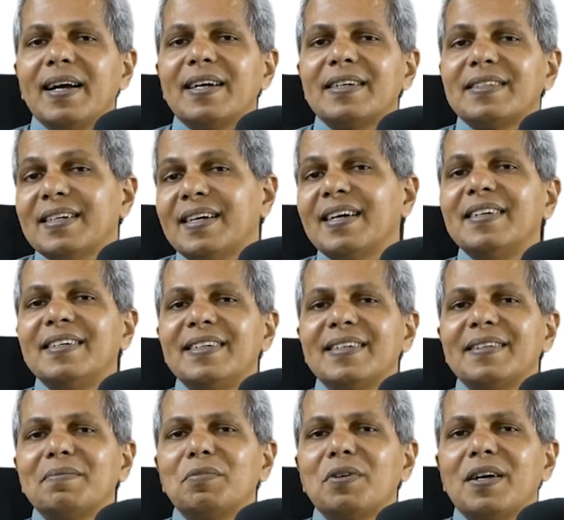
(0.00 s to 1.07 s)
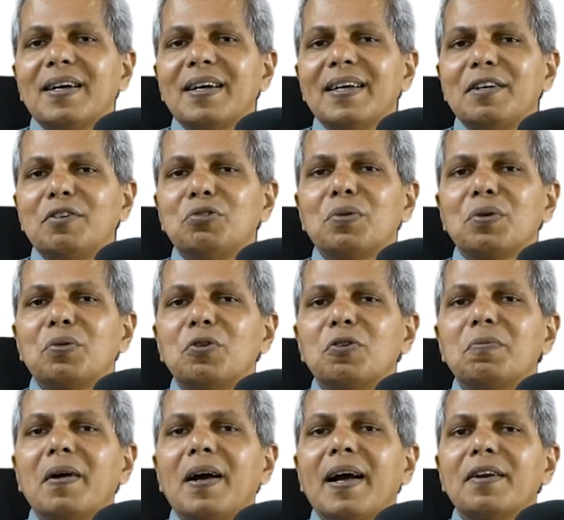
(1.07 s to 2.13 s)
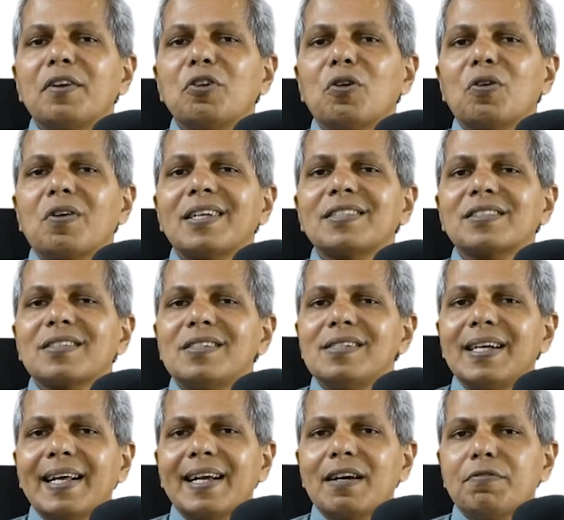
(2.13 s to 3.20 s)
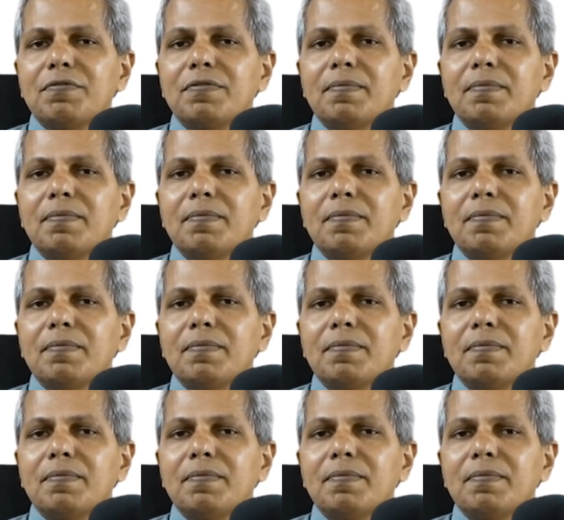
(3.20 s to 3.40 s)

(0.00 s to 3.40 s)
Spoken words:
turned into a good man, Raskolnikov.